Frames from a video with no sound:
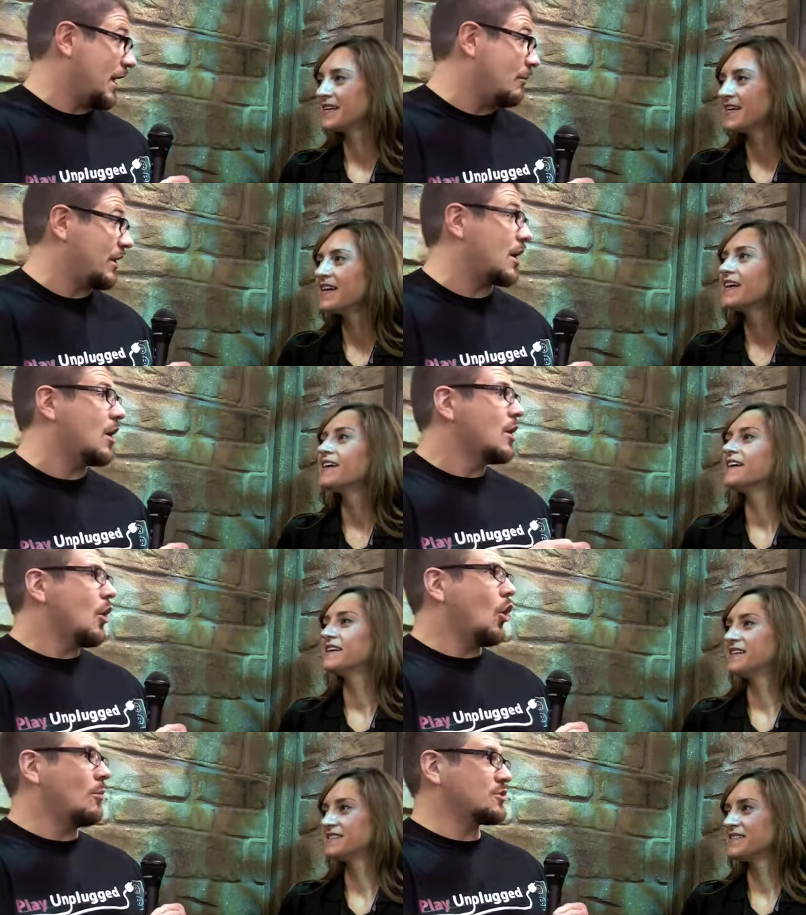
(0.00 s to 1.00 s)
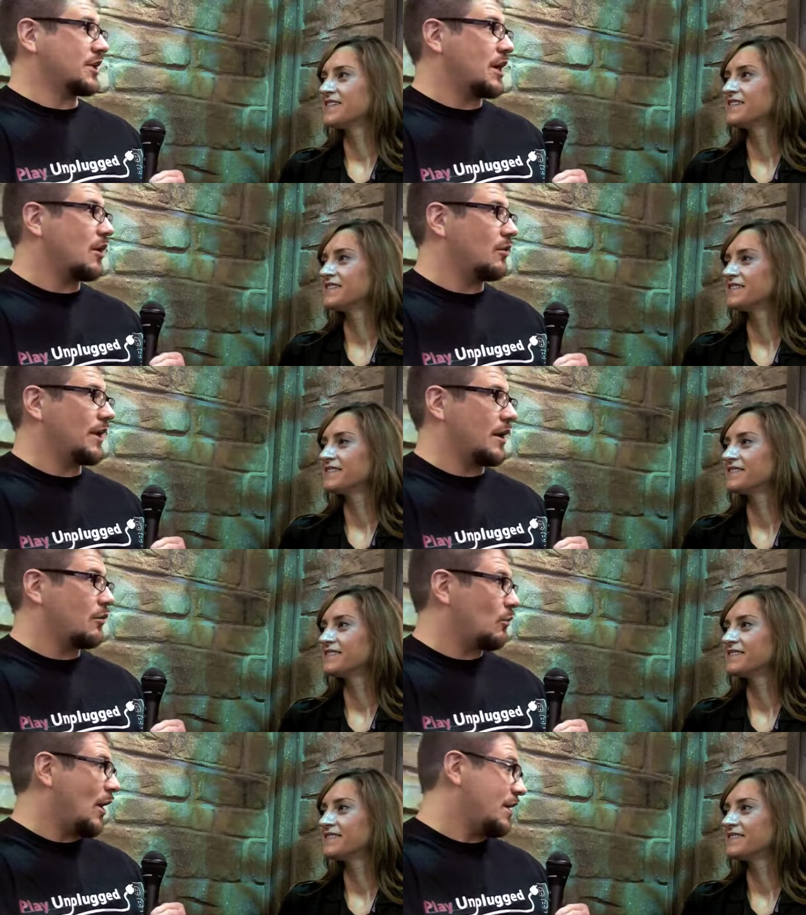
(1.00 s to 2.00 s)
Speaker 1: game, like a almost like a like
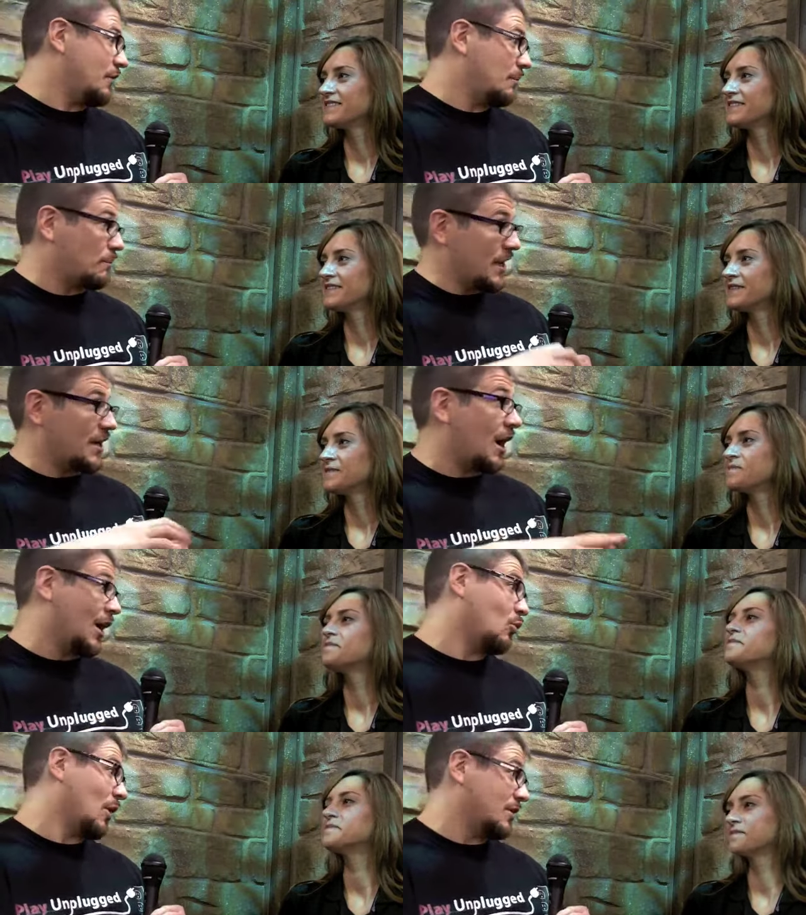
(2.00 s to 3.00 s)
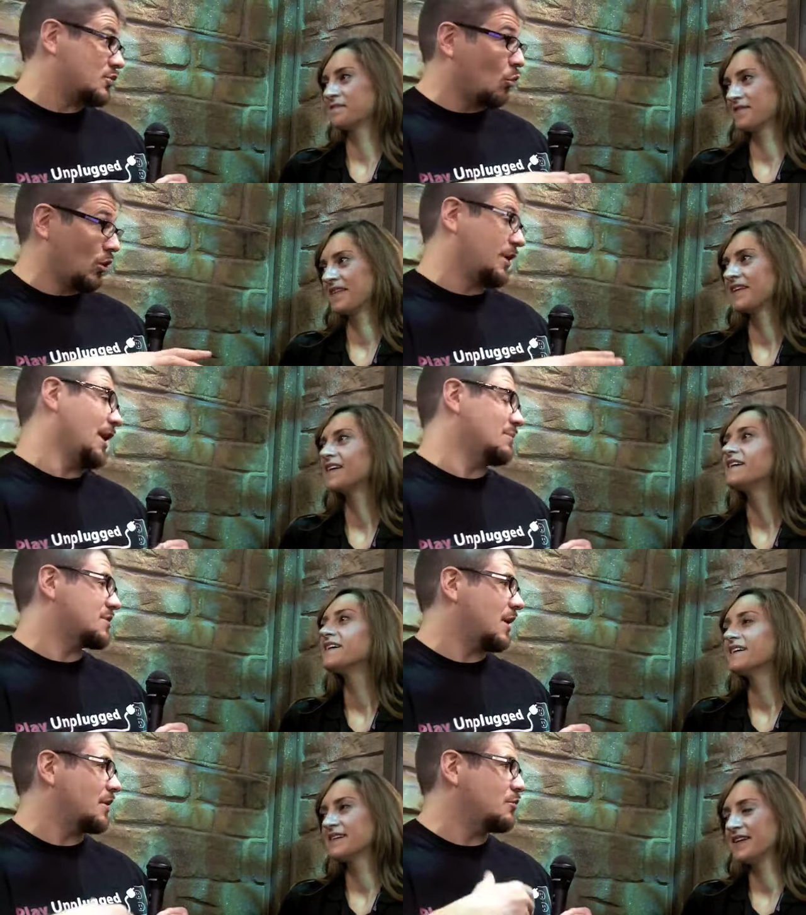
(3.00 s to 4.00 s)
a, any of the big conquest war
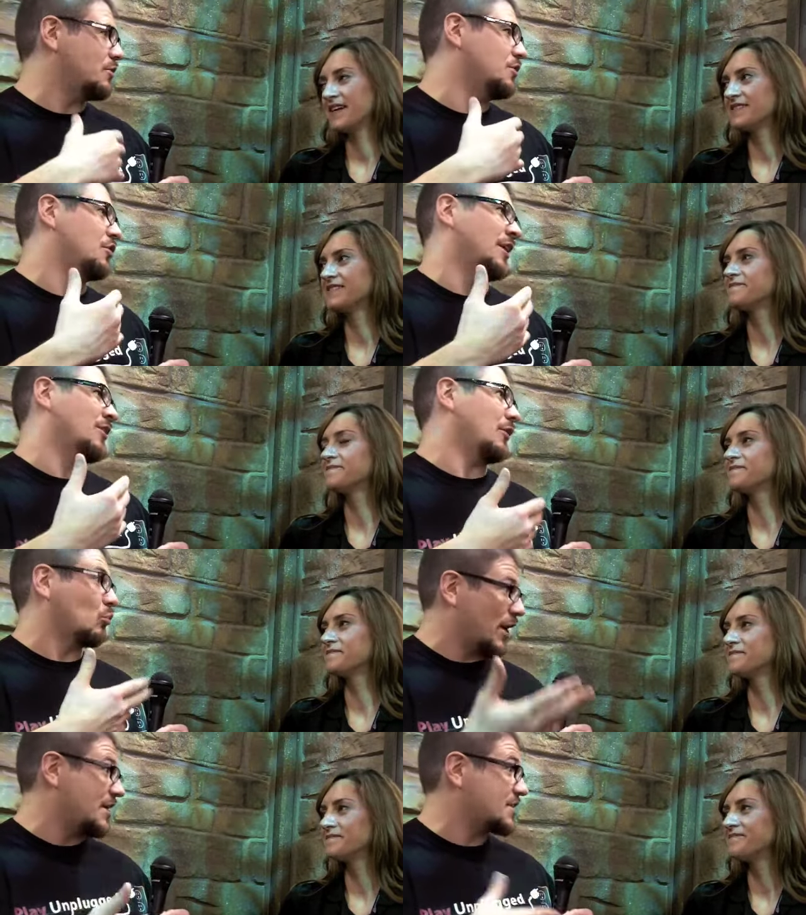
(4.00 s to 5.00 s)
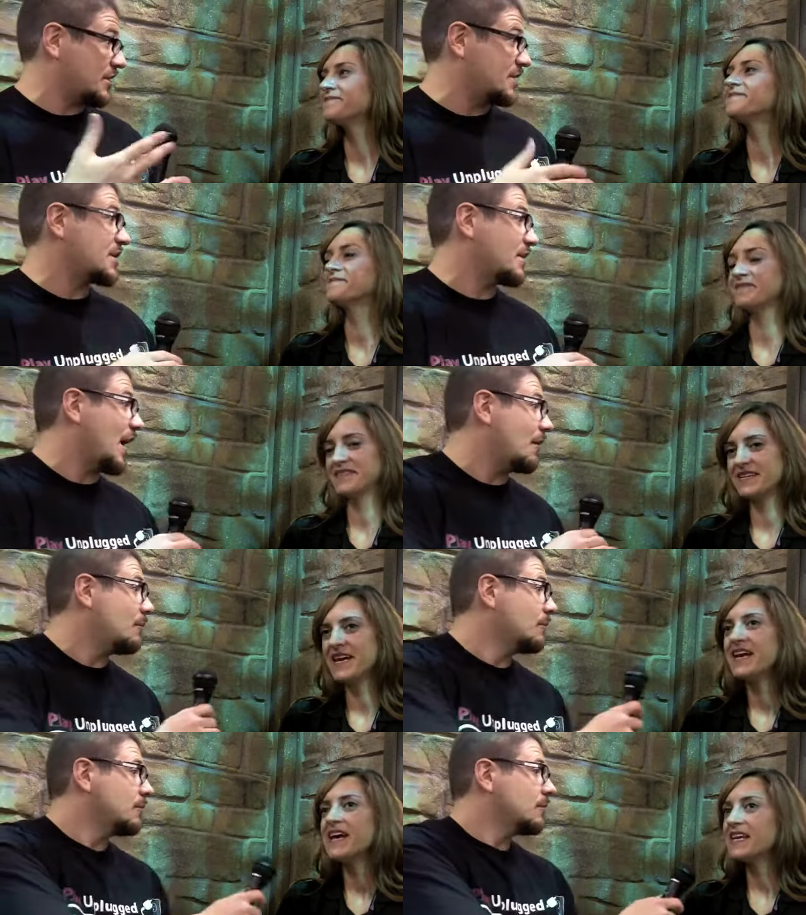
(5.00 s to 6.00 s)
games. Uh, you yes. you think like Risk, things like that.
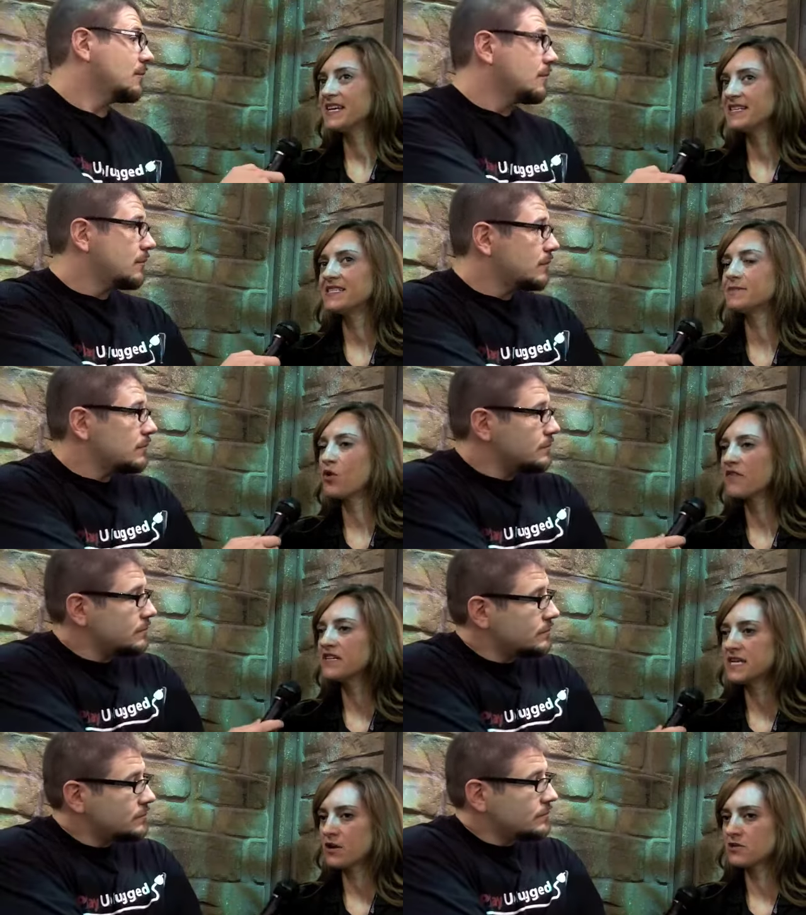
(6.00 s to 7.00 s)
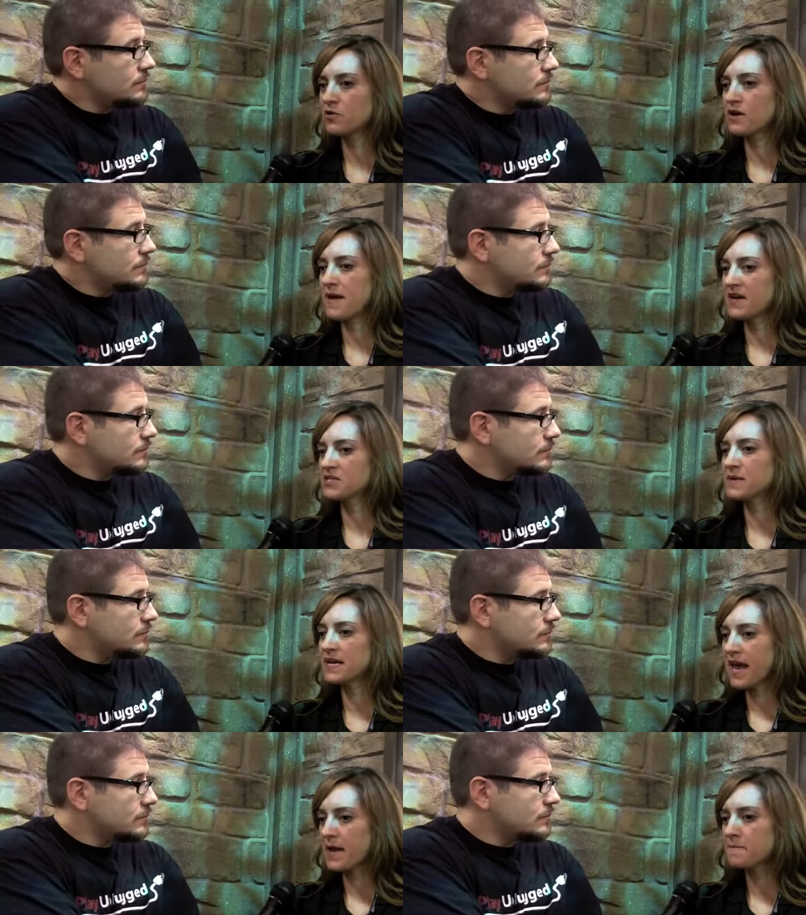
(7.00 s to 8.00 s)
Speaker 2: It is. It's more of a territory
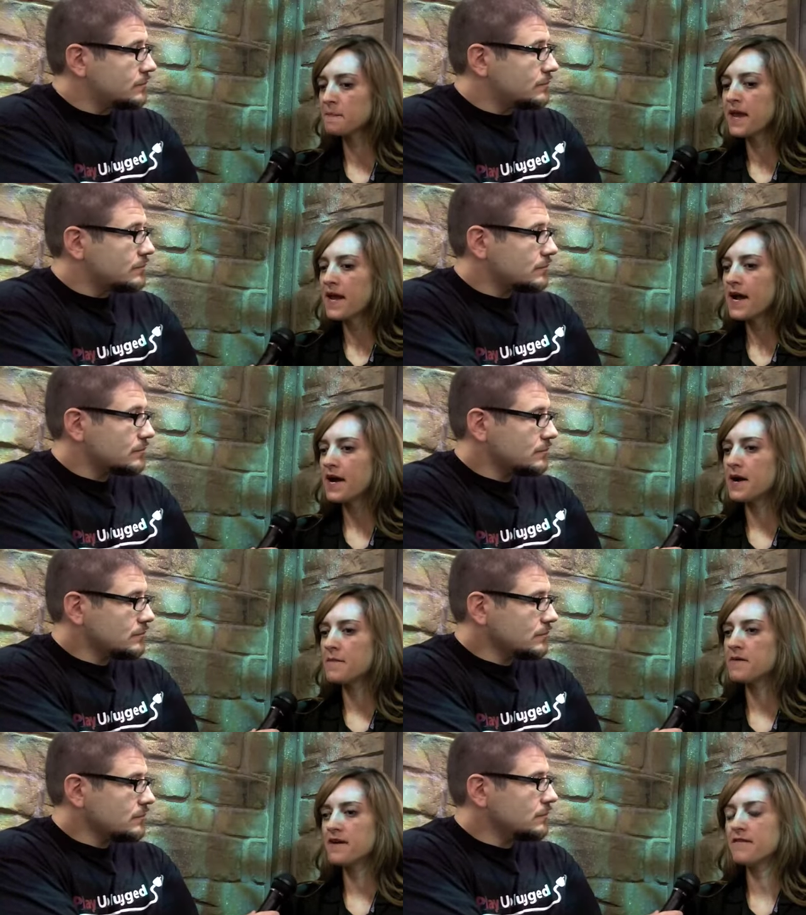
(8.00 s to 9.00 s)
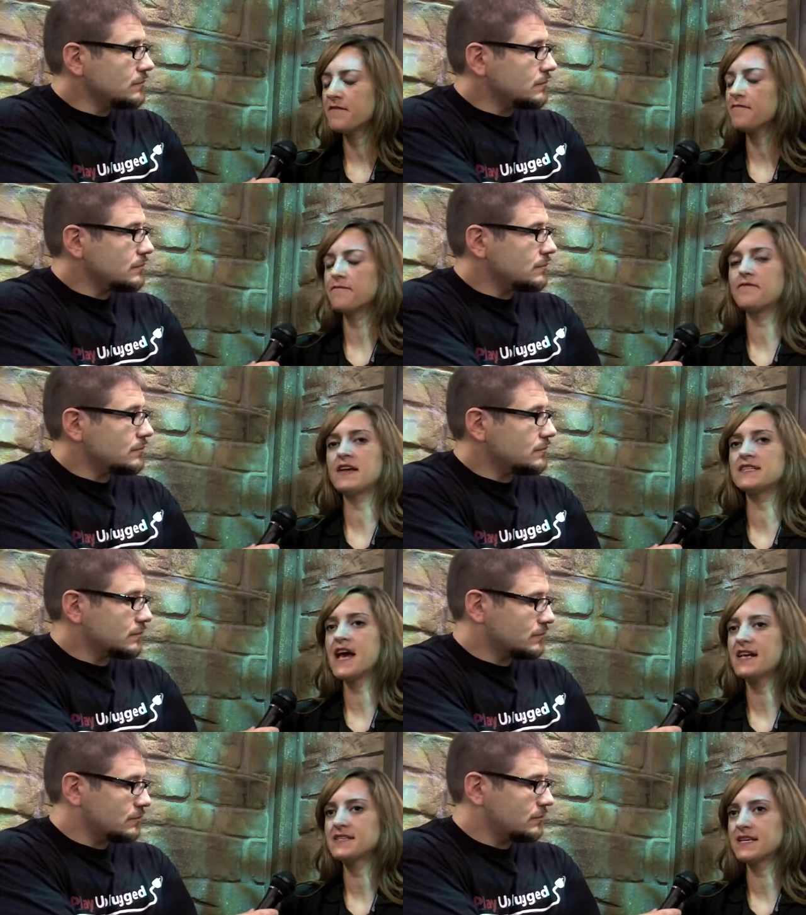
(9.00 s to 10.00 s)
management game. Um,
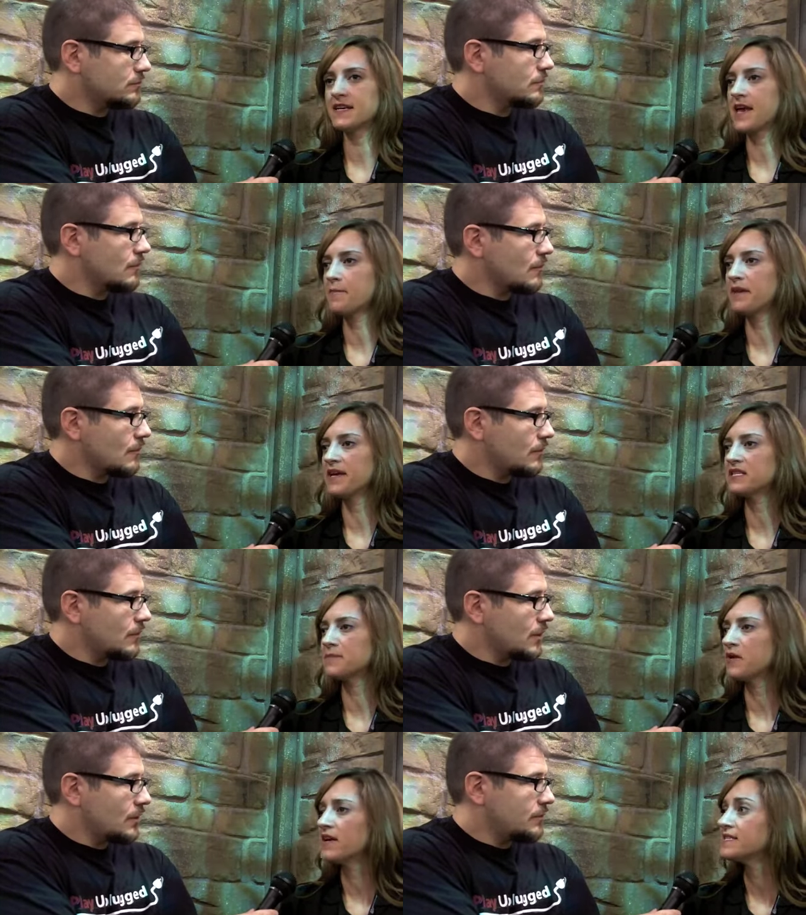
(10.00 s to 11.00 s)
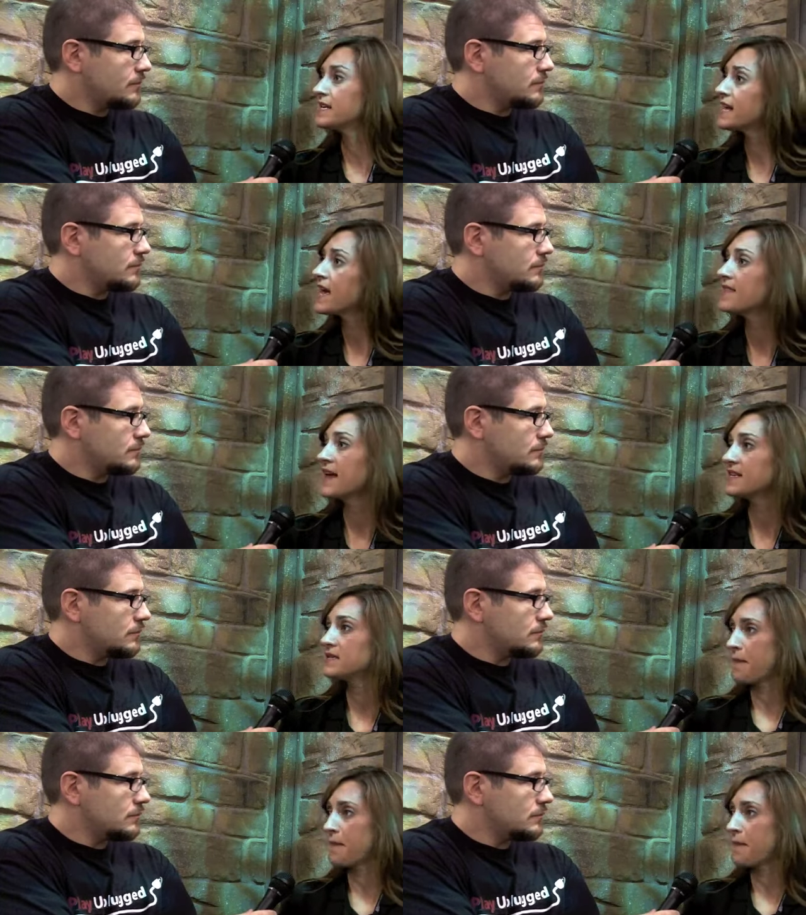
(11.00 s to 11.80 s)
fantastic gameplay experience. And again, that is